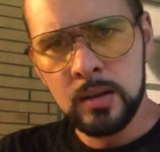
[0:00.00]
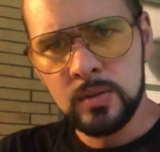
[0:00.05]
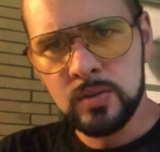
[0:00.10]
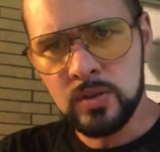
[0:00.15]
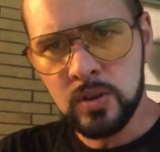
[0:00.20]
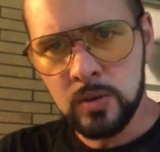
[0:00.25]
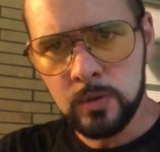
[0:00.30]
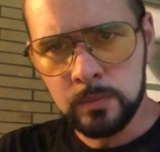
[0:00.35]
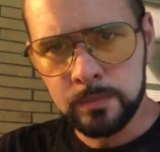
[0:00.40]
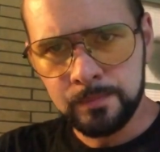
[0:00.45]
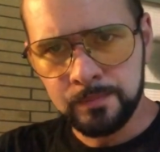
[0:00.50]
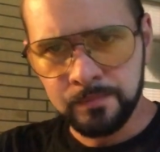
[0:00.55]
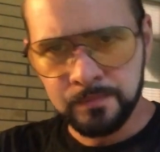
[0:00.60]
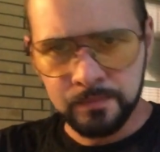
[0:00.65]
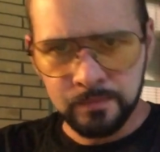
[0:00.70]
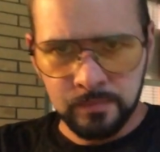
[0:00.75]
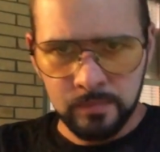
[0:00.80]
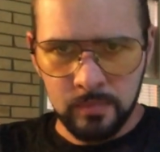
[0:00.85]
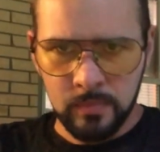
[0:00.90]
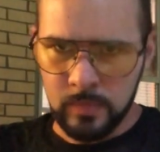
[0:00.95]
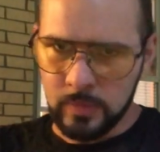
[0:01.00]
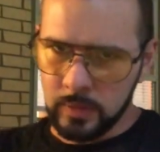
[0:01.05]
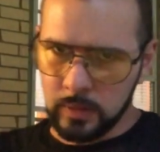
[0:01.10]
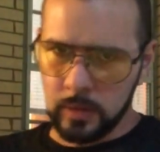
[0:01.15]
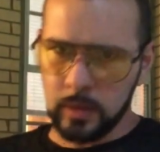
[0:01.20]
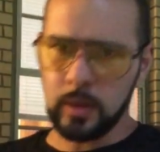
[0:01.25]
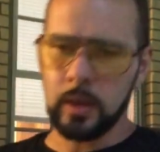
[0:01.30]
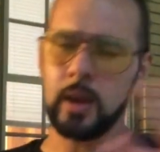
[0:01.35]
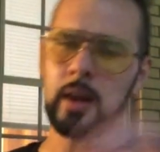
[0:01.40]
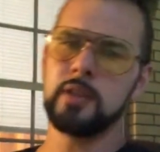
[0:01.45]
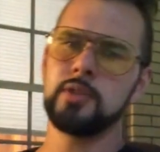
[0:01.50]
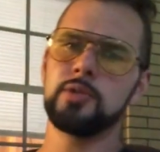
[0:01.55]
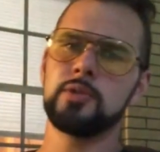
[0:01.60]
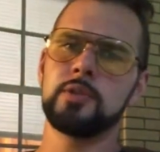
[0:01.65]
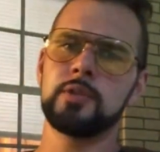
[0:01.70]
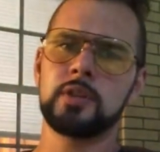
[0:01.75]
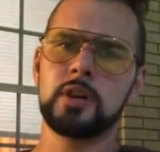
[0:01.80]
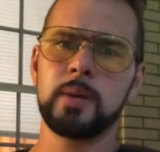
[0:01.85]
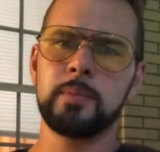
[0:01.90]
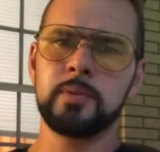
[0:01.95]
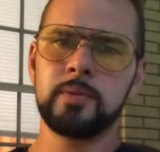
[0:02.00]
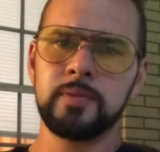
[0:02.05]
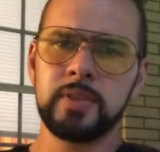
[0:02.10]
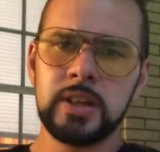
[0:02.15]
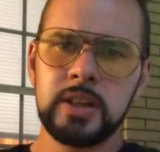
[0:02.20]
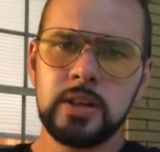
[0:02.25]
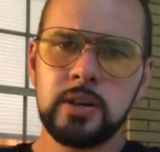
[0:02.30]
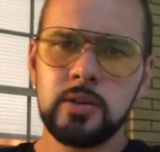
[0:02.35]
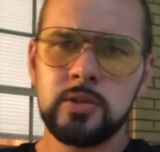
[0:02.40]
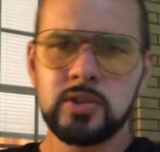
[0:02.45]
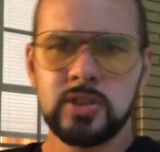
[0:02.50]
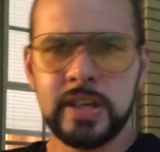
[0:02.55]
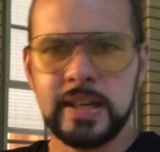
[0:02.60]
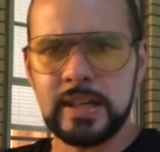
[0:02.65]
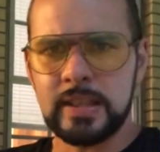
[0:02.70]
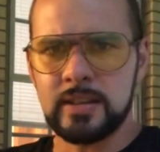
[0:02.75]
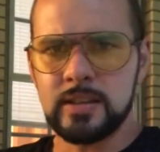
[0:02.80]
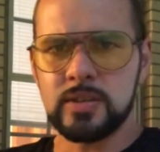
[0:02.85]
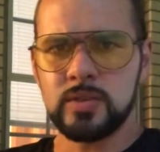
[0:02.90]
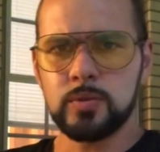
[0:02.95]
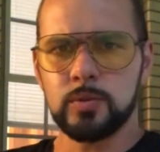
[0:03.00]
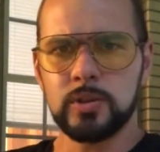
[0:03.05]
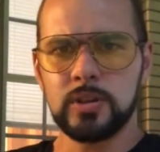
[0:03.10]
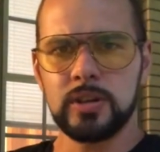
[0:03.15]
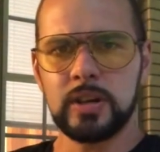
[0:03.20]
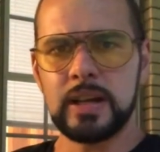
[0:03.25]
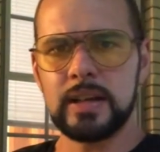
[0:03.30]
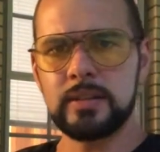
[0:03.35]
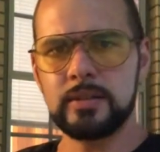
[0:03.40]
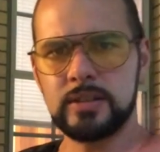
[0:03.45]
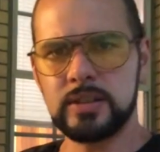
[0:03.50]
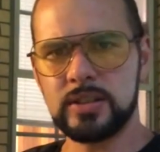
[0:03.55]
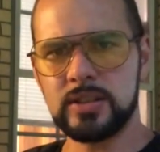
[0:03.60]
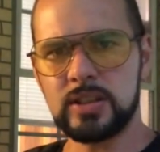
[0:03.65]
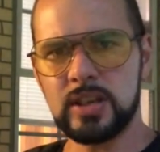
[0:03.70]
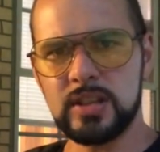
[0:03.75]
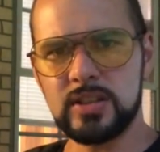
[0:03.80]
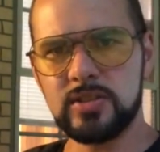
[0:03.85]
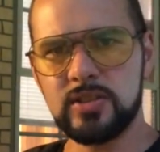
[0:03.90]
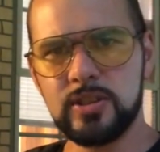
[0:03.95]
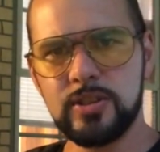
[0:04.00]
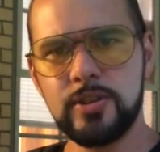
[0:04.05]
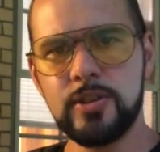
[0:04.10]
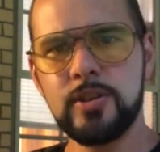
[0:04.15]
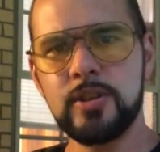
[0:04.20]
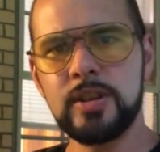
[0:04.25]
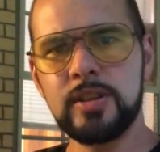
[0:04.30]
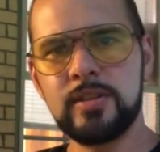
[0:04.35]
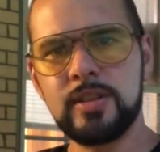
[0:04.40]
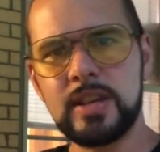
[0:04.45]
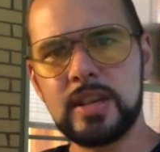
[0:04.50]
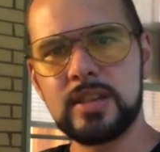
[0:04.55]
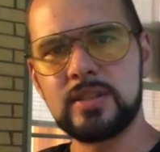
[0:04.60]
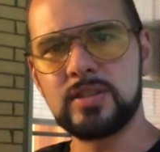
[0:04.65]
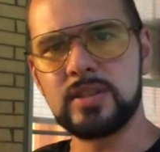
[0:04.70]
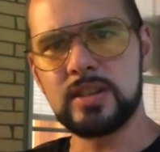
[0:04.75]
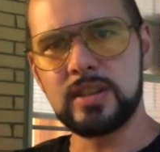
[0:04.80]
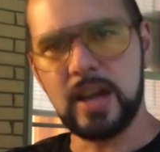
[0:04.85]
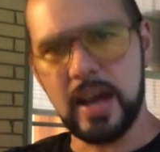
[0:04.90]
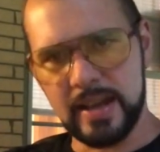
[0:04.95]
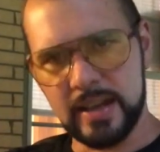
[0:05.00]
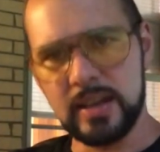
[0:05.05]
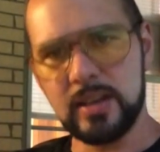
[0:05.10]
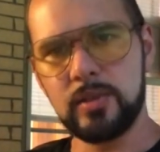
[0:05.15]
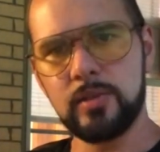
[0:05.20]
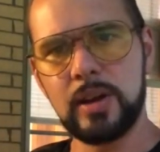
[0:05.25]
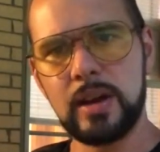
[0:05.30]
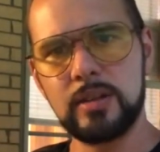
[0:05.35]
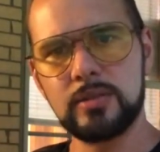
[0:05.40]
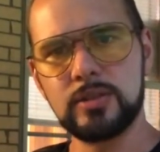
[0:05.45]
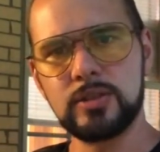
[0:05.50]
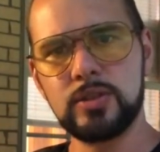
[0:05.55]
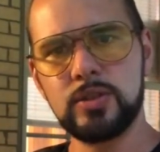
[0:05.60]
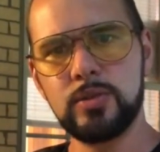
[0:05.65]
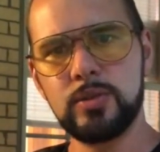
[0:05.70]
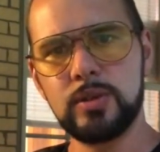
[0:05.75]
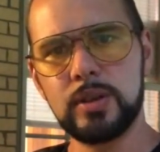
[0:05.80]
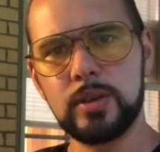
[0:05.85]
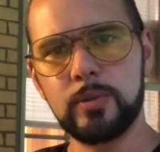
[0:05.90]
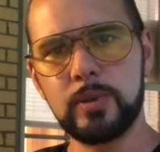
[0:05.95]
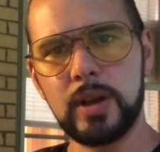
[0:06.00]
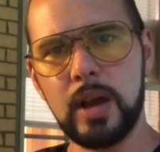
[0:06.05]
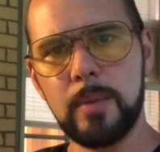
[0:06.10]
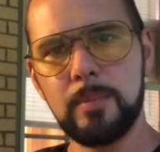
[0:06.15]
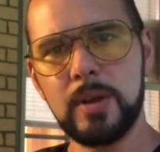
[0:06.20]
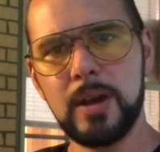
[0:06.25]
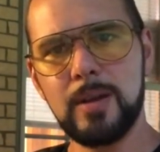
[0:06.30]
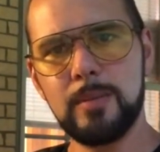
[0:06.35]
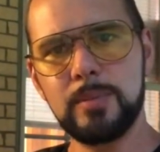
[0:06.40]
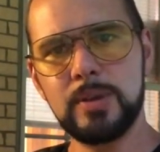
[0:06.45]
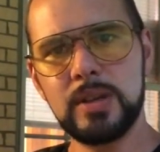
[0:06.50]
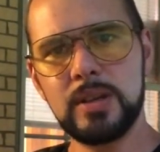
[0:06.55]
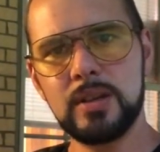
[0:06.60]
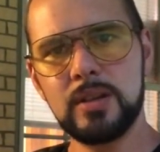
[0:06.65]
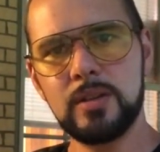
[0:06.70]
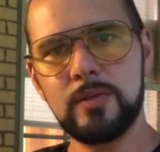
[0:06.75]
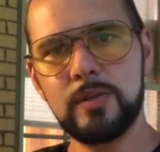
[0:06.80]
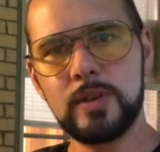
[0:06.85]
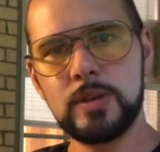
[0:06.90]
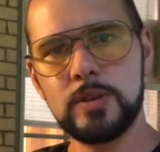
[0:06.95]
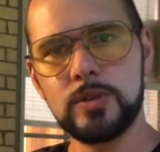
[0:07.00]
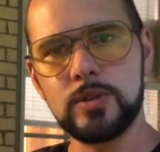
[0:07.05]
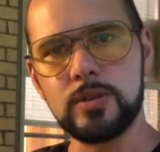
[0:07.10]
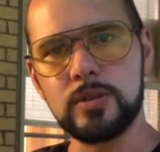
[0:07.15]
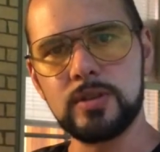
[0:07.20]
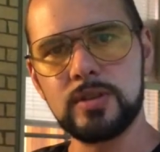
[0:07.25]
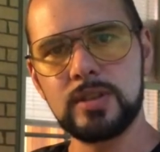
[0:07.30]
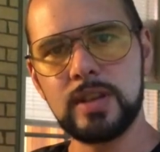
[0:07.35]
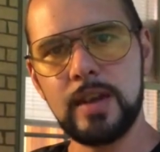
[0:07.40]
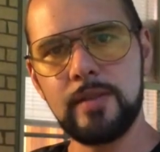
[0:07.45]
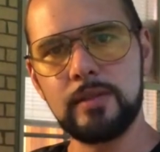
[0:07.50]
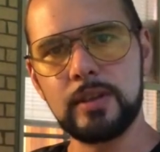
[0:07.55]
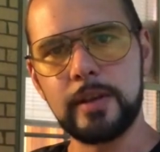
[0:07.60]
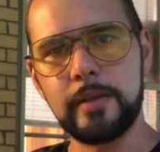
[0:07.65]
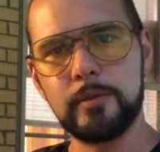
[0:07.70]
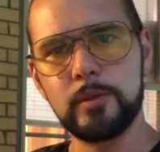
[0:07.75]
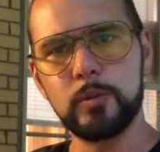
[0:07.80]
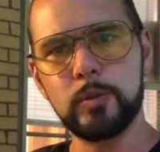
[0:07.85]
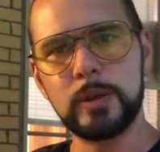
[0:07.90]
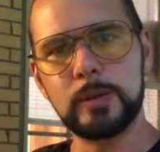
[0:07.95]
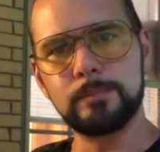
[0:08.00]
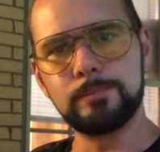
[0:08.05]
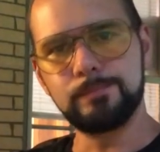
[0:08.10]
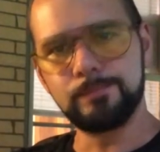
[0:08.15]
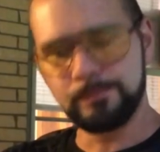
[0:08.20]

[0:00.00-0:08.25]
So, I'll do a couple videos like this where I discuss the nerdy things that I get around to doing when I'm not being an Avenger and saving everyone.